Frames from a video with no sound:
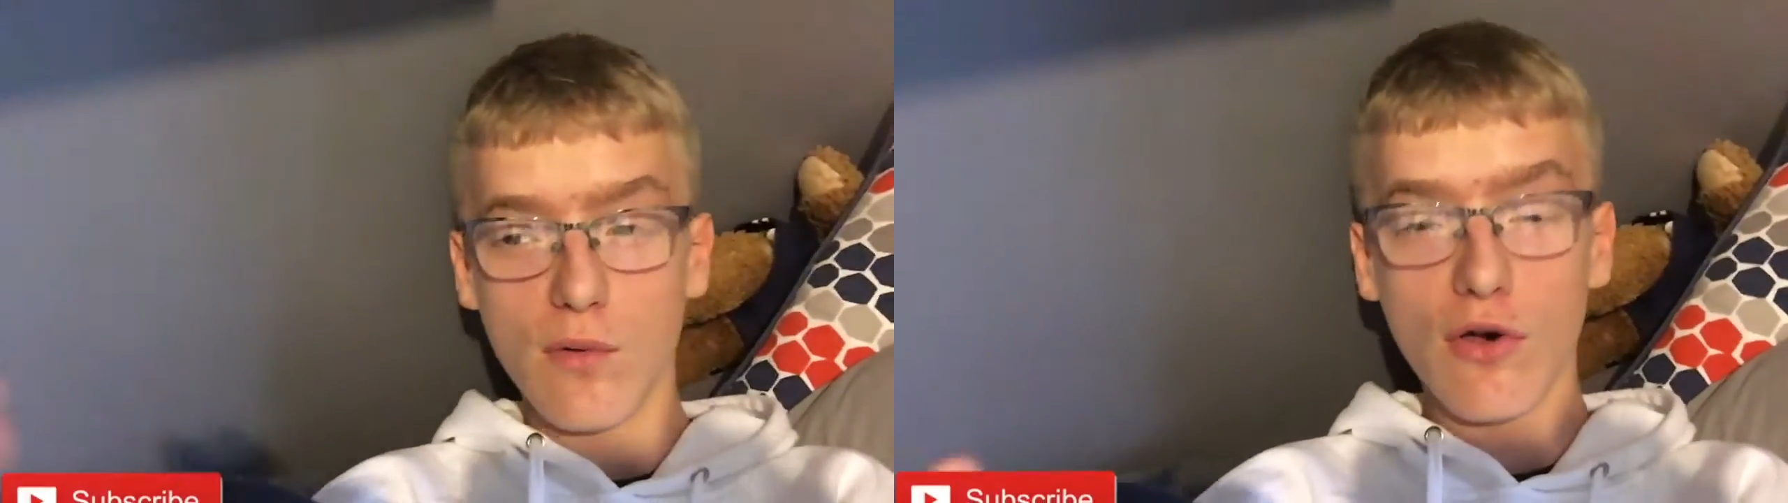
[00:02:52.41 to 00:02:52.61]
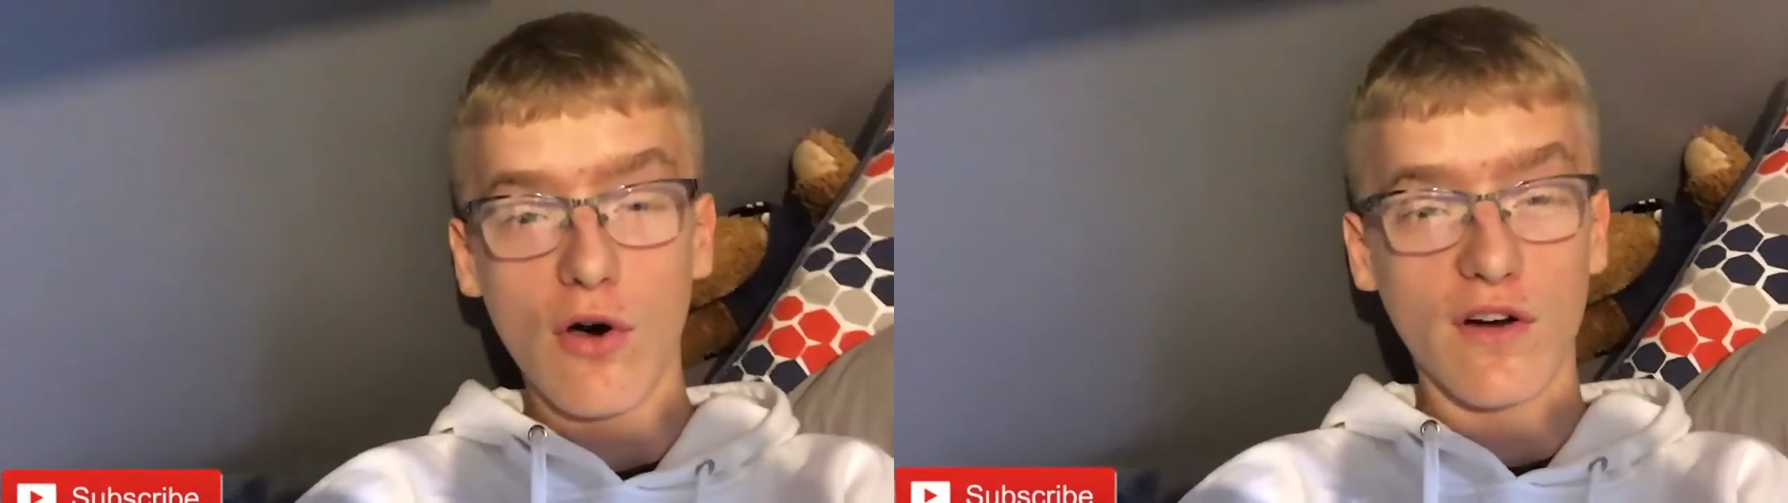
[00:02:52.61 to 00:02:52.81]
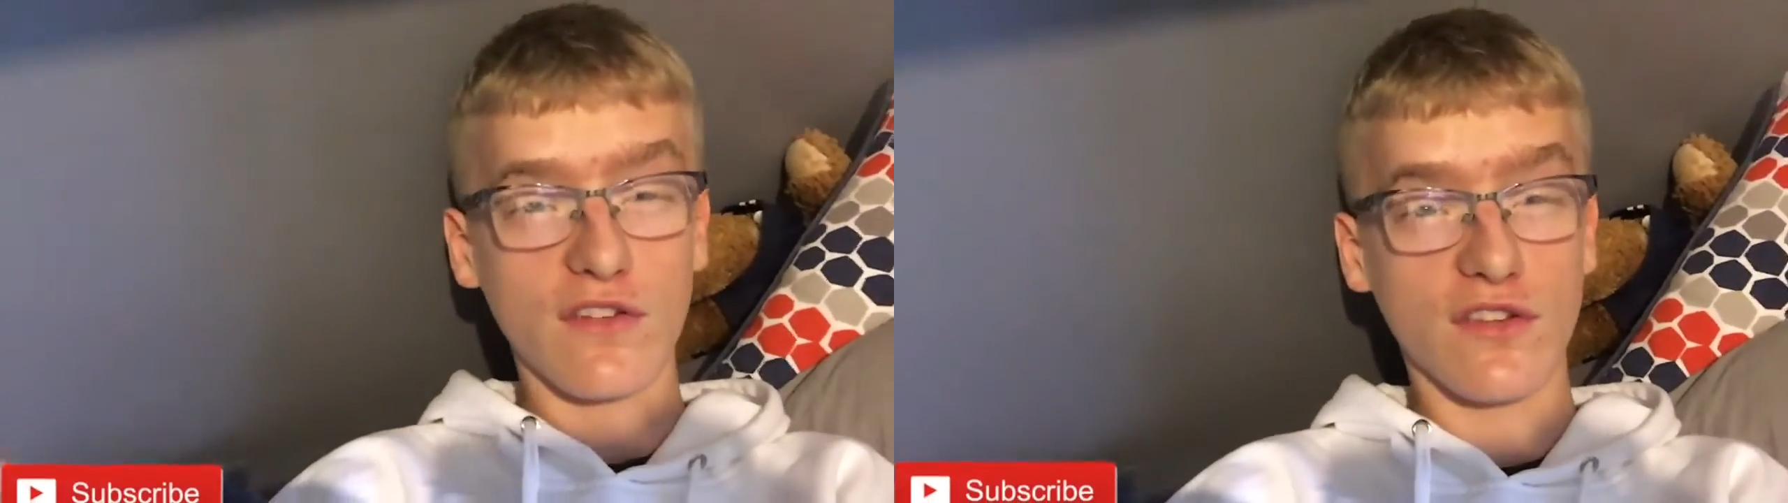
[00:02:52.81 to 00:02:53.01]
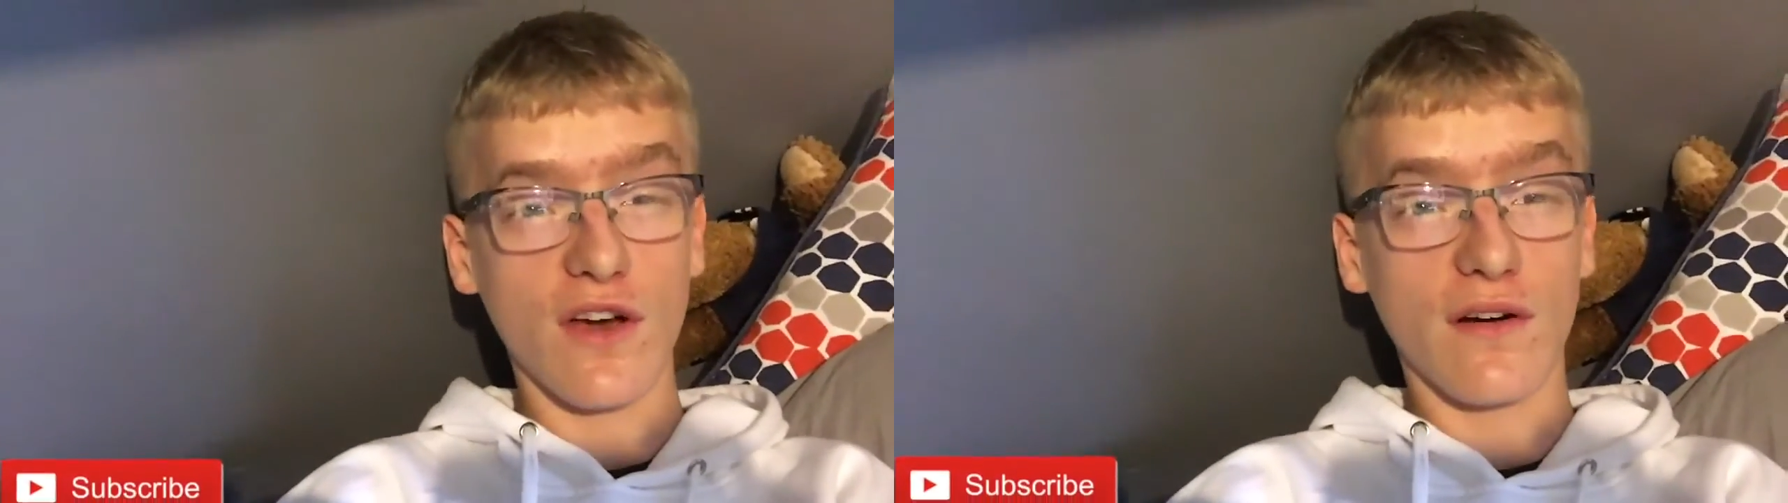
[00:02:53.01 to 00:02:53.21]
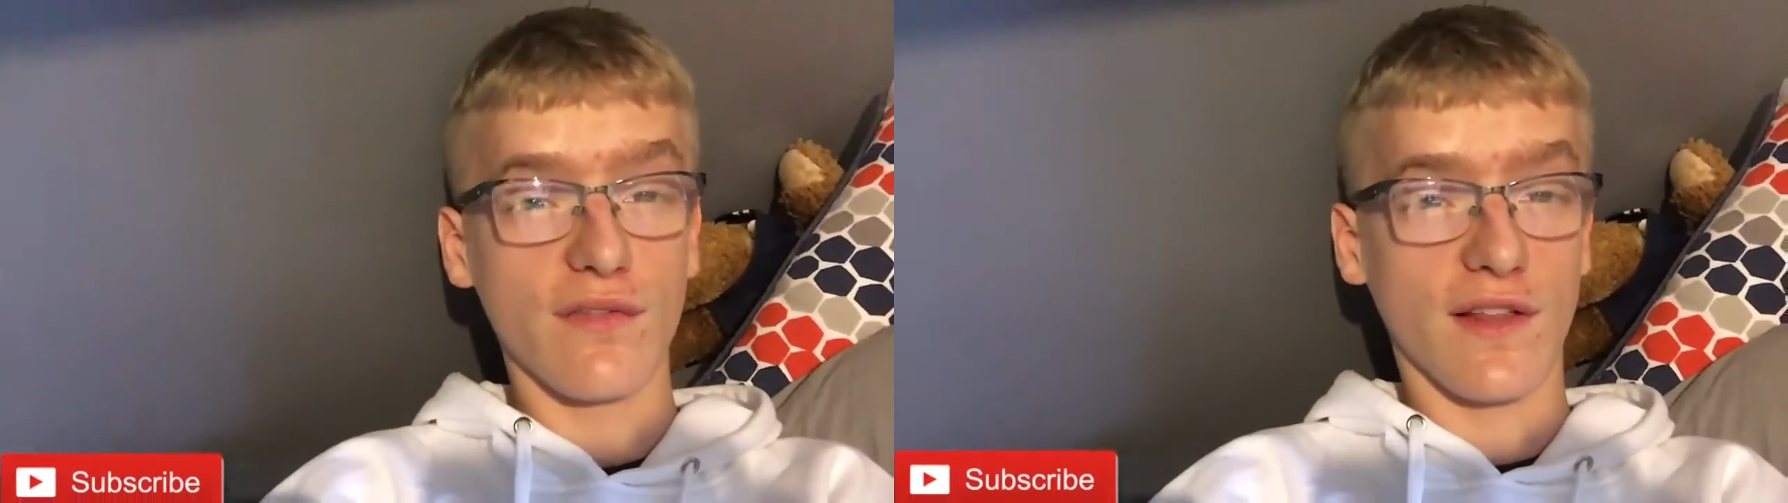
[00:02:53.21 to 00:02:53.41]
called his
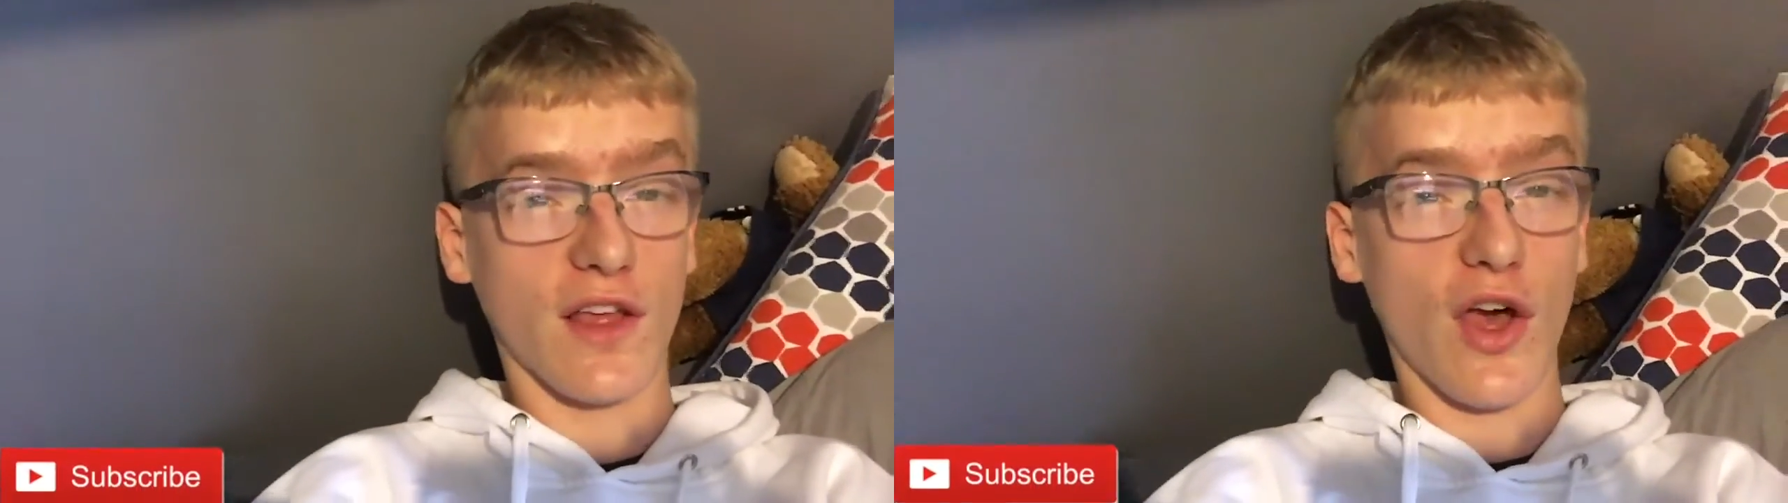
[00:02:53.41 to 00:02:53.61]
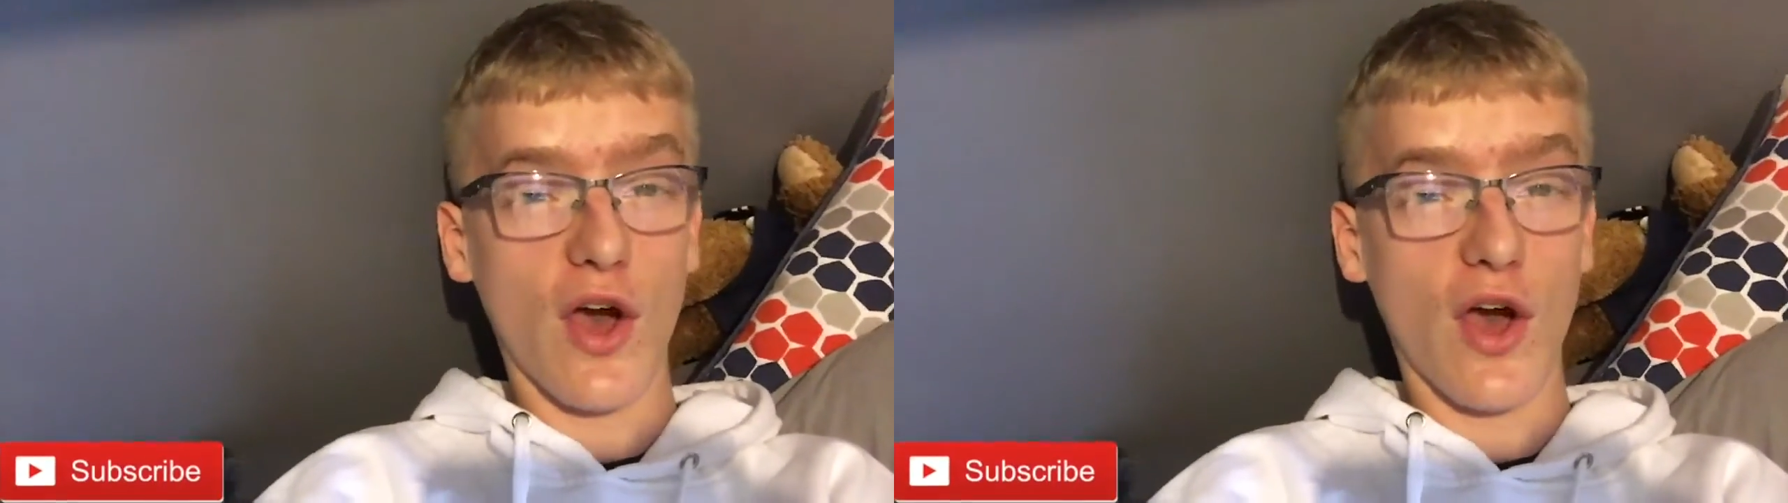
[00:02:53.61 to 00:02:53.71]
girlfriend like a